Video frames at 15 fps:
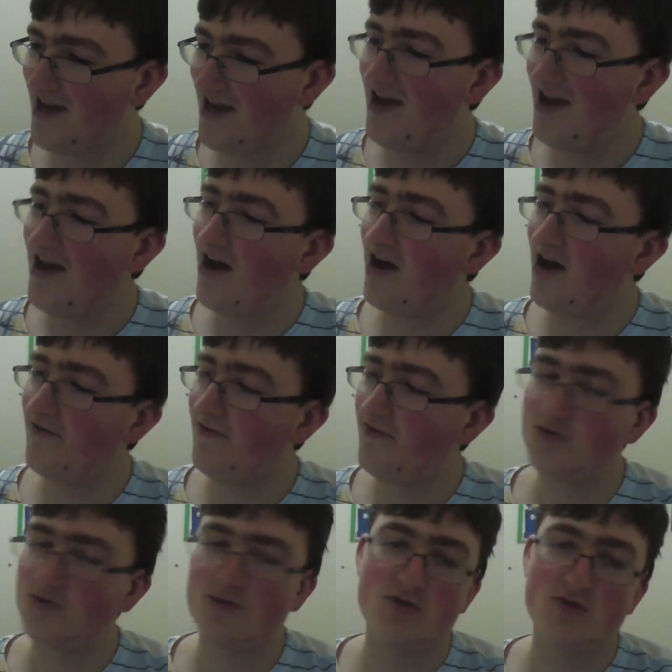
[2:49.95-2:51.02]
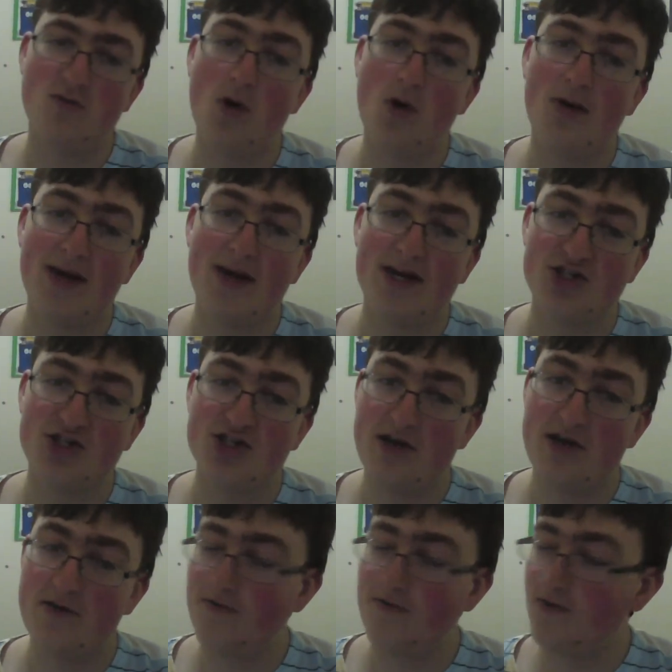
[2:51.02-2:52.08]
The first one's 1 mana
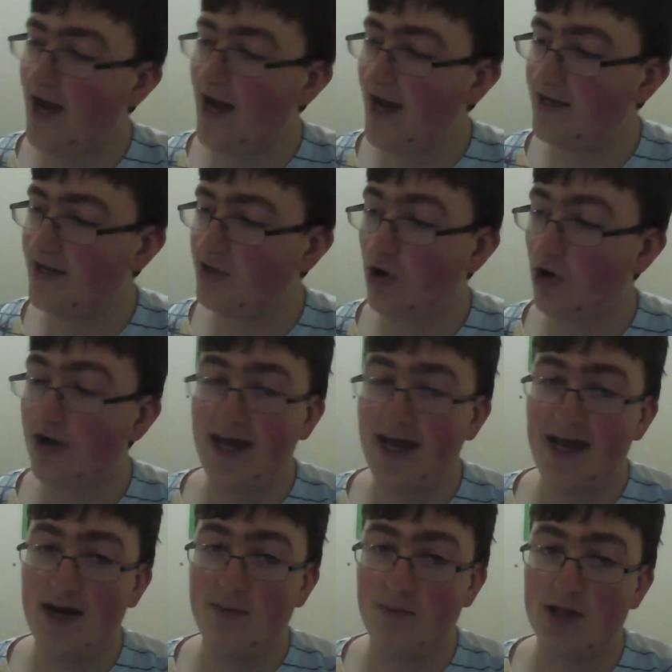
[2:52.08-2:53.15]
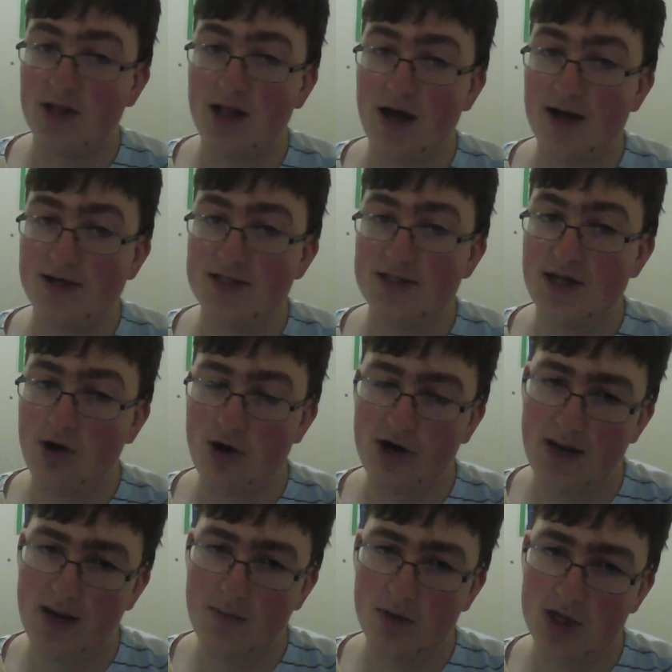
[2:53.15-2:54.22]
Shiv and Arcane Blast. Now,
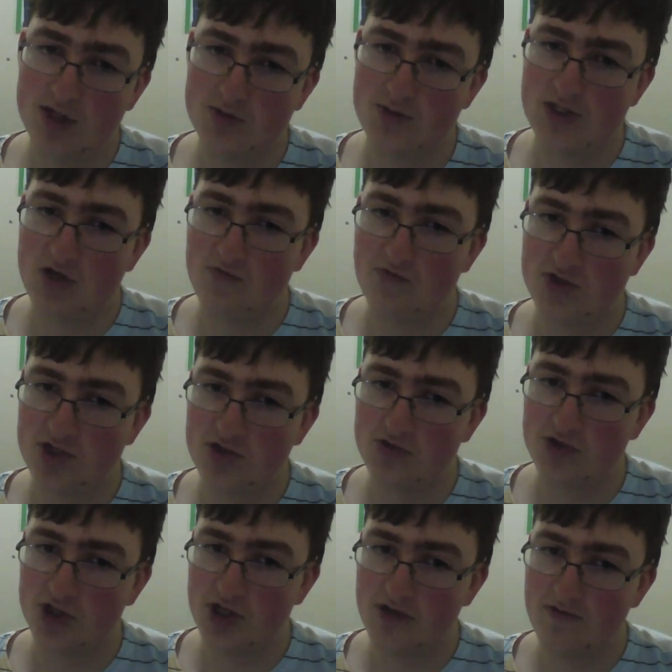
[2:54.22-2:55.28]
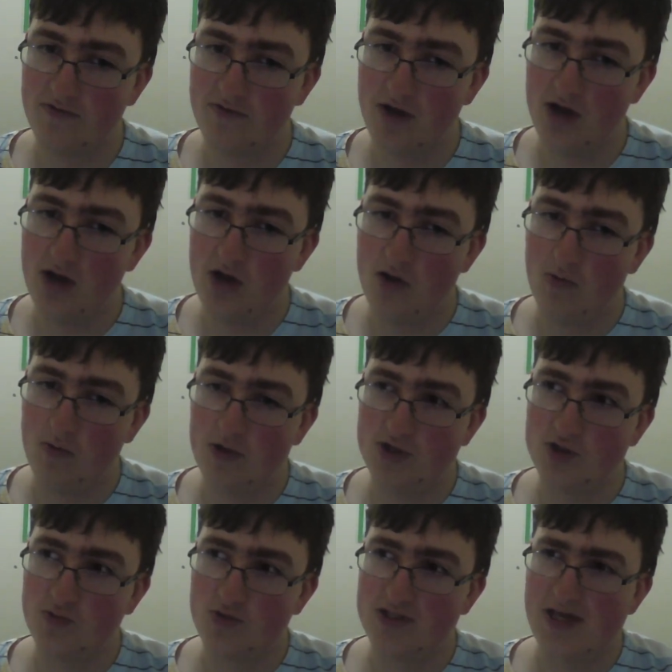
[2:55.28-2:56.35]
Arcane Blast was the original Shiv,
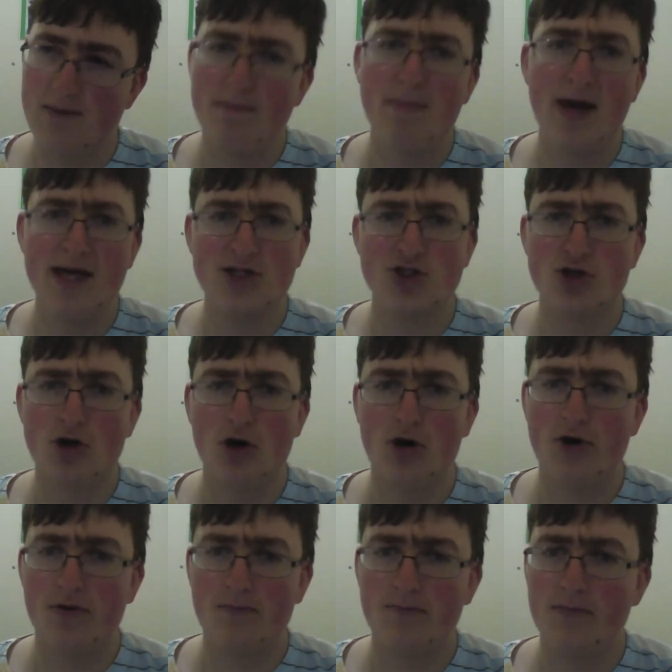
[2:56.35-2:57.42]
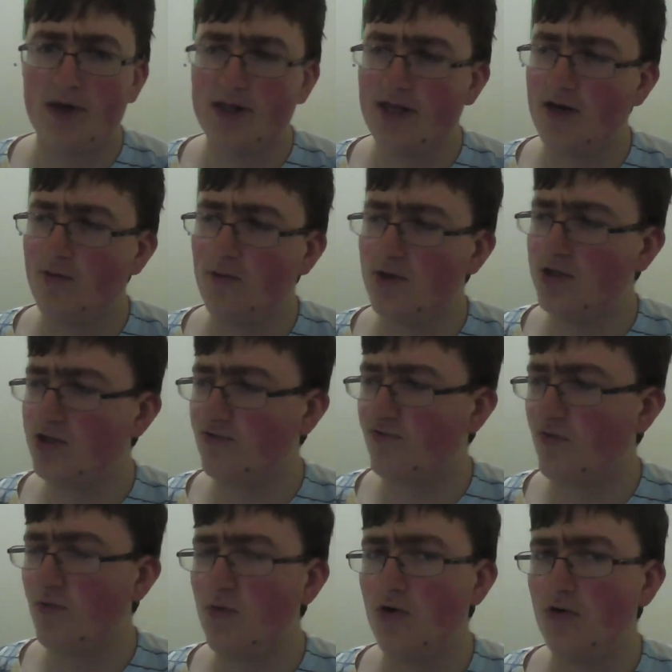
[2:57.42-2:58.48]
which was a mage card, and then it was
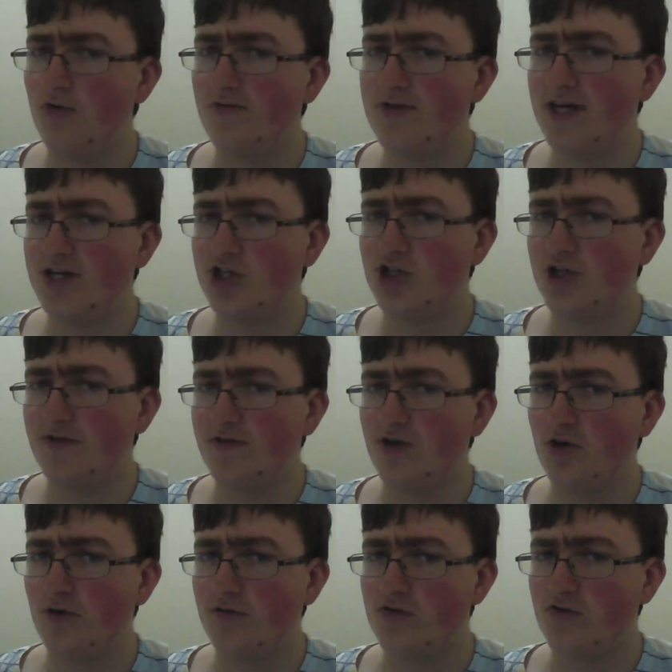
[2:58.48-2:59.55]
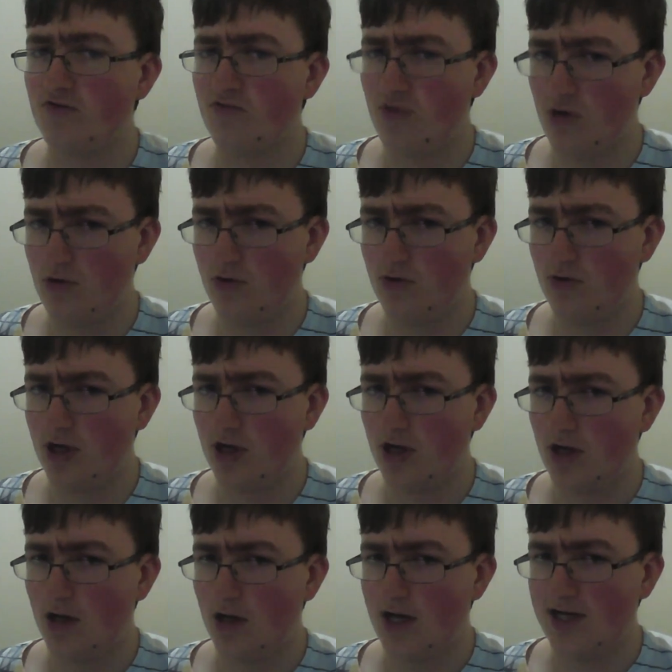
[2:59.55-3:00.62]
removed and shifted over to Rogue
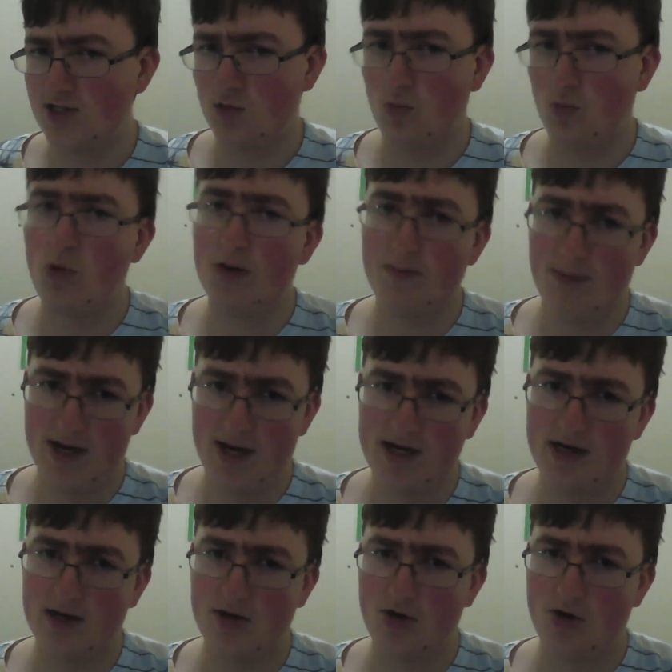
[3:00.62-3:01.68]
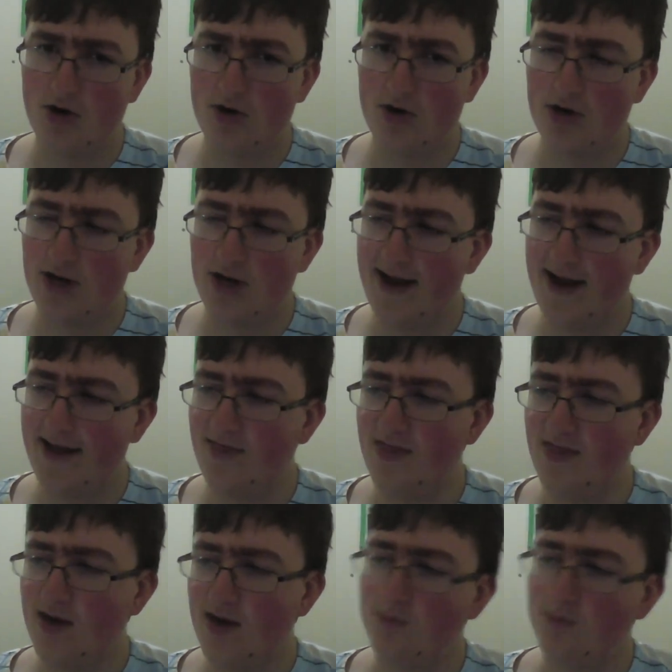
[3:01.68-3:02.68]
as a 1 mana card, and then it was